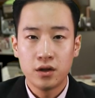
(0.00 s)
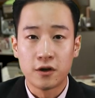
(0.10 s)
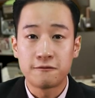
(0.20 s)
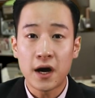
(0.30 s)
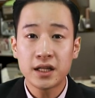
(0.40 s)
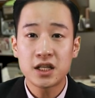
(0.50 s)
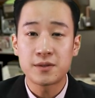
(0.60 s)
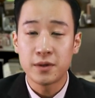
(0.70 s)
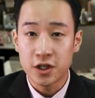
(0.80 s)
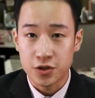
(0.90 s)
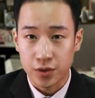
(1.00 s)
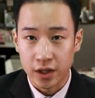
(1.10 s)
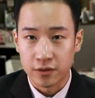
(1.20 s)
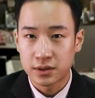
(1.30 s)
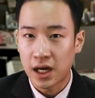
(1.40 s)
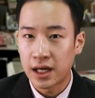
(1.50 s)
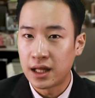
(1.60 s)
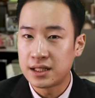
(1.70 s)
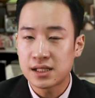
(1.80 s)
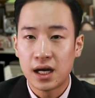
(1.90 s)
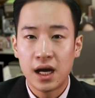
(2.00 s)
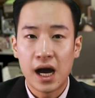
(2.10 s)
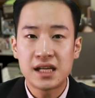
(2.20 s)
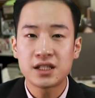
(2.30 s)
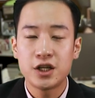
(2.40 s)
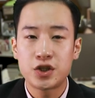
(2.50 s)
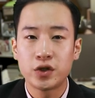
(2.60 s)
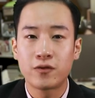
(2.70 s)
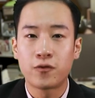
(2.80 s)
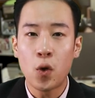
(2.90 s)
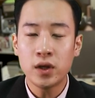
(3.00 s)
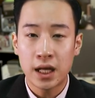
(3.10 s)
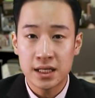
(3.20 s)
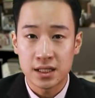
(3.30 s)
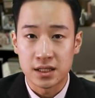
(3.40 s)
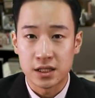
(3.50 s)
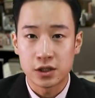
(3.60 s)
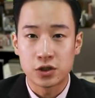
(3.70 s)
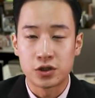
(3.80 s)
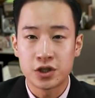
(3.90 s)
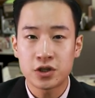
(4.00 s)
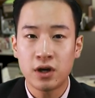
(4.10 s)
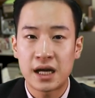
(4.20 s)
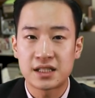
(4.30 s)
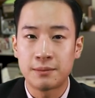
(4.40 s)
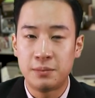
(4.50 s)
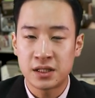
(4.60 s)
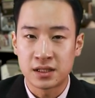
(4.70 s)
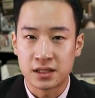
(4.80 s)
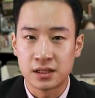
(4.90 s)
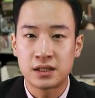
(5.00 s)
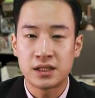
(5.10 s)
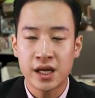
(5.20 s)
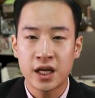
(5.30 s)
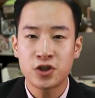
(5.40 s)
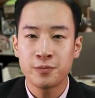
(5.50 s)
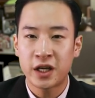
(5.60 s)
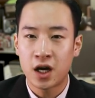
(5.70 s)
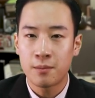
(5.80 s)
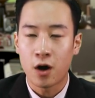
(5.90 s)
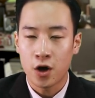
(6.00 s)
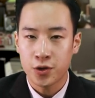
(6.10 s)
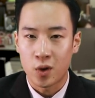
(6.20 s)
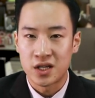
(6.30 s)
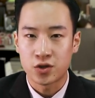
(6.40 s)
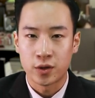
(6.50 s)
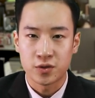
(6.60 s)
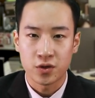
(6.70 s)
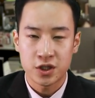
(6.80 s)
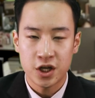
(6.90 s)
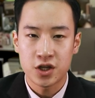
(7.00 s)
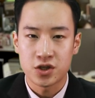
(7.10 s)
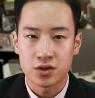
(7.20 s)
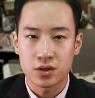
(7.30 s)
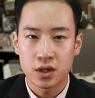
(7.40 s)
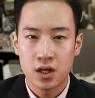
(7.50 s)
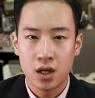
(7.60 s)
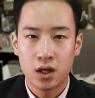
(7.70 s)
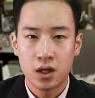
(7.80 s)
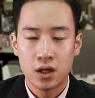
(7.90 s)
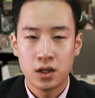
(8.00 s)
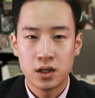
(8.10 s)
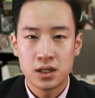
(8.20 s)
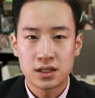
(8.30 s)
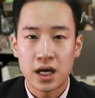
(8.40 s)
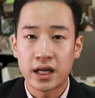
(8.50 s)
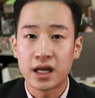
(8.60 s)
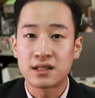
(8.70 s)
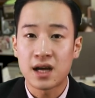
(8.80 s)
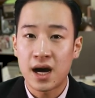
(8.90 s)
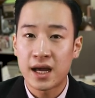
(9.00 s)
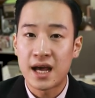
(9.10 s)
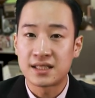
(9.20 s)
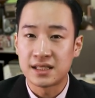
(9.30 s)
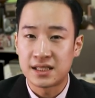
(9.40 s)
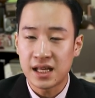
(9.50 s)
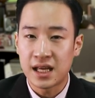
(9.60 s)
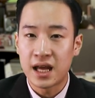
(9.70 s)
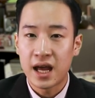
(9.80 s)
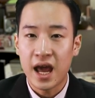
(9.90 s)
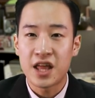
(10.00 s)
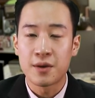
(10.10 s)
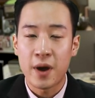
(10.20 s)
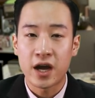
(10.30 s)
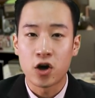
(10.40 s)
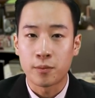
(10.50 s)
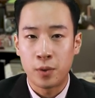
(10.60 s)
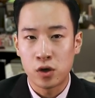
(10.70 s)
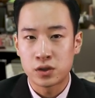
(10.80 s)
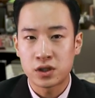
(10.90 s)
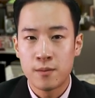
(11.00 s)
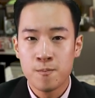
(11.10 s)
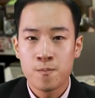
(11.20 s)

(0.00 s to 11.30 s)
The Finance Ministry of Thailand has issued 4 licenses to digital asset businesses seeking to become authorized crypto exchanges. Citing Thai SEC and the Bangkok Post,